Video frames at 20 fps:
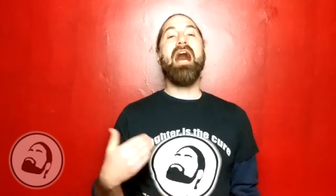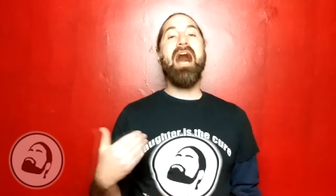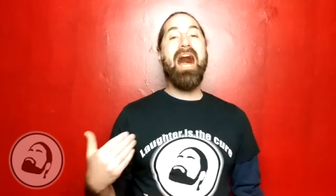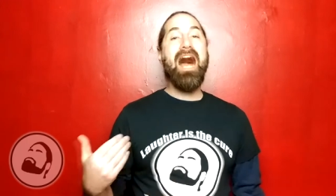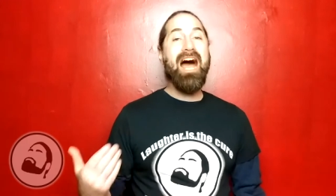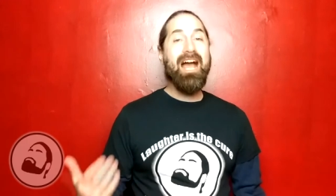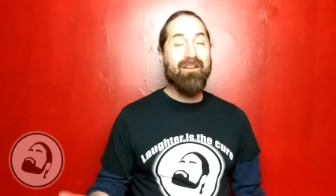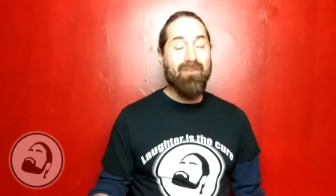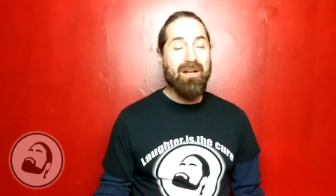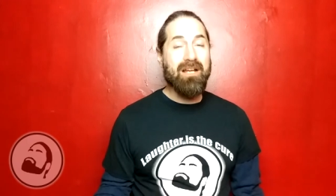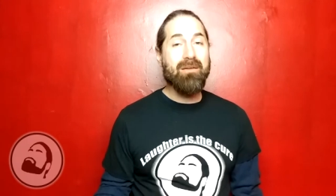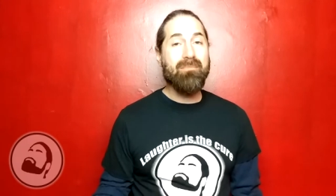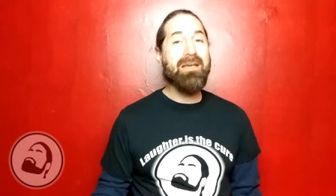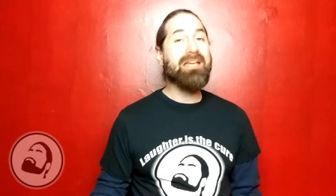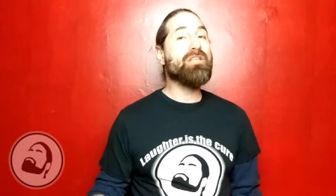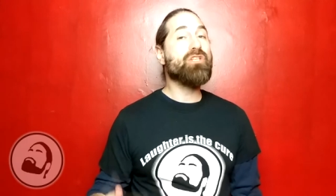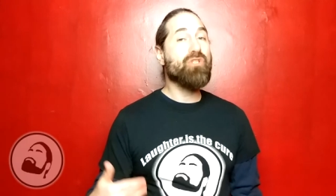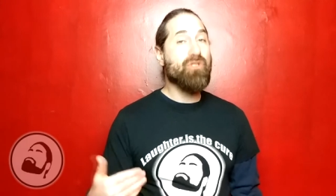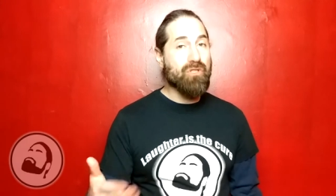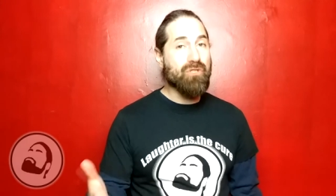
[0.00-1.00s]
I
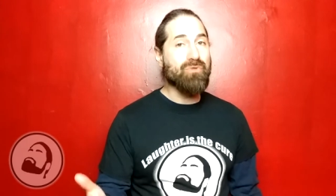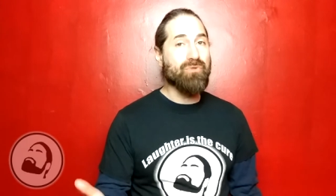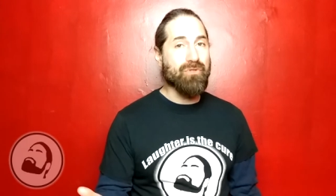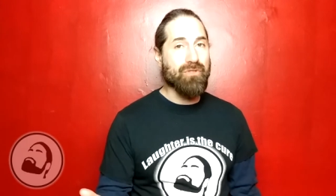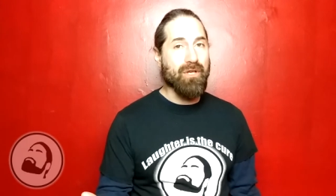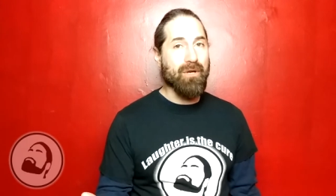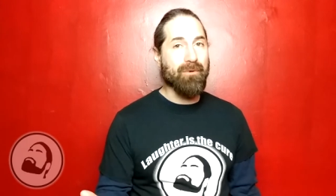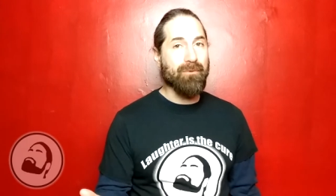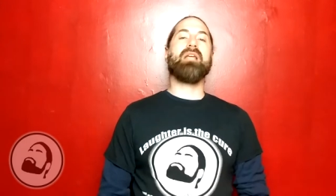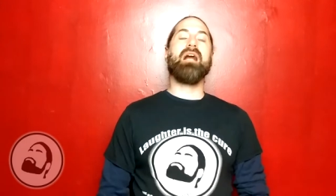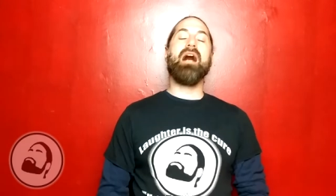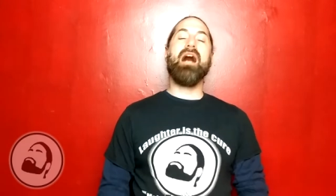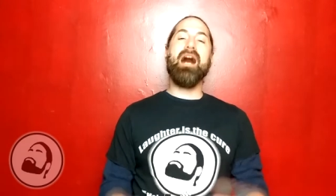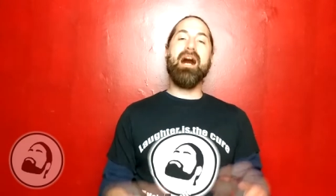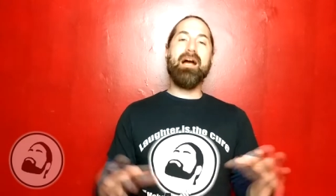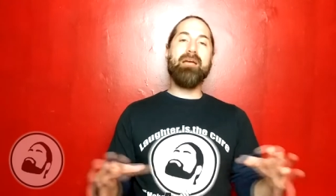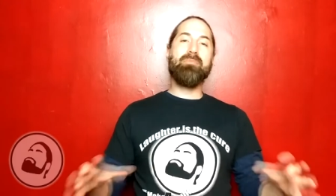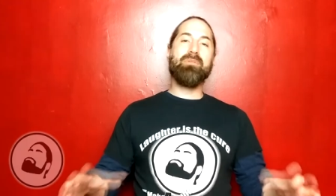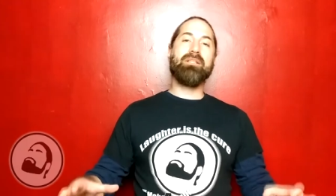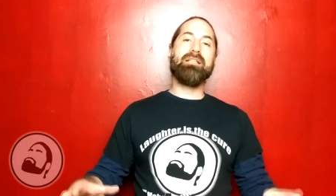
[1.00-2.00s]
recommend you do so.
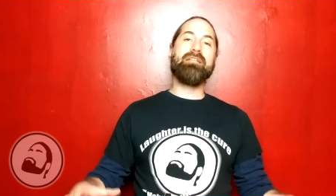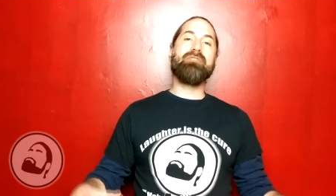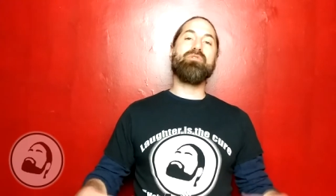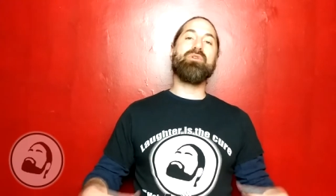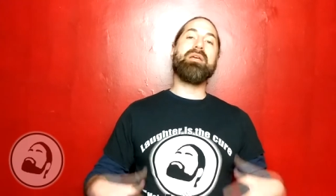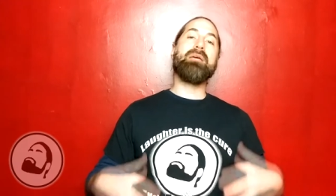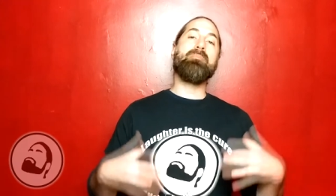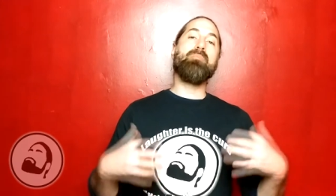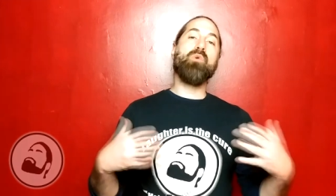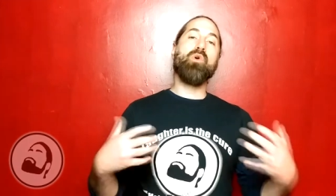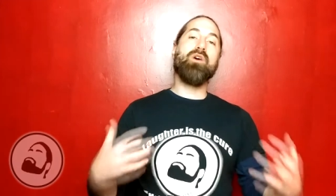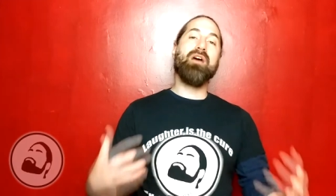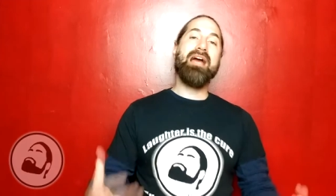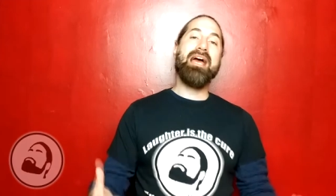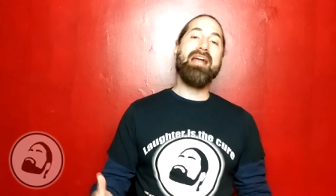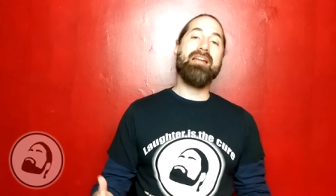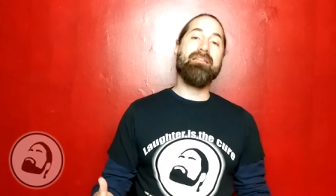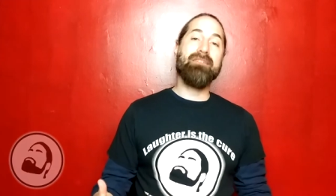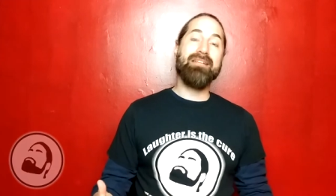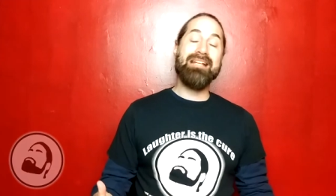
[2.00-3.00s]
I believe you get more
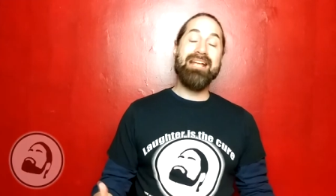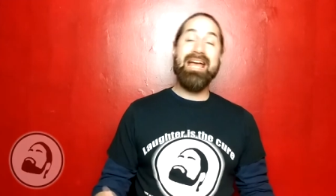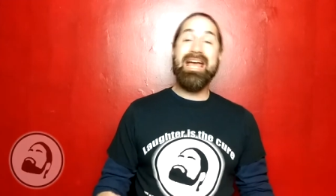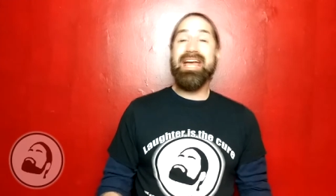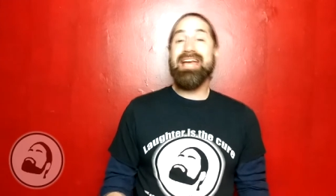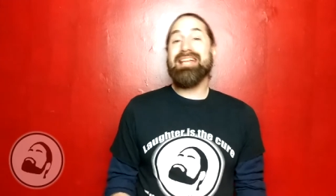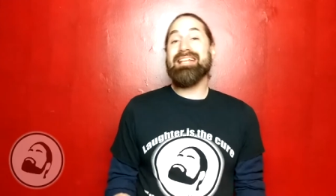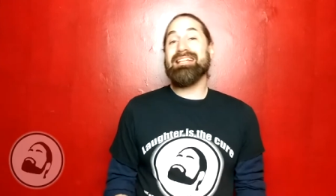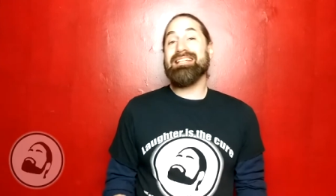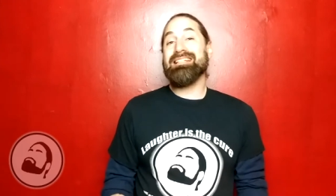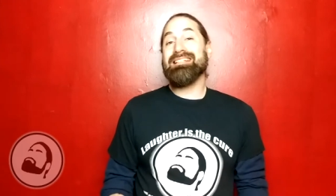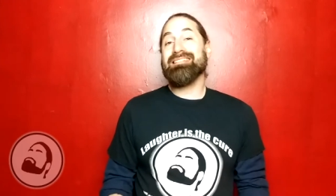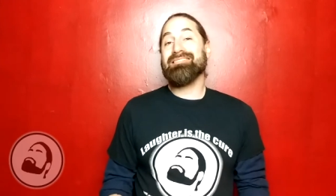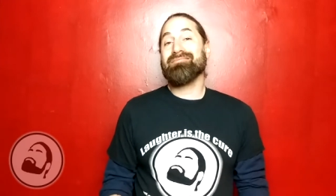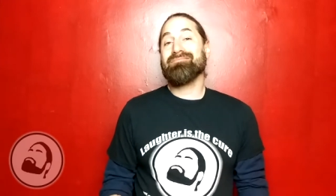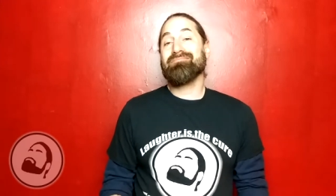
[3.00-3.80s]
out of it, and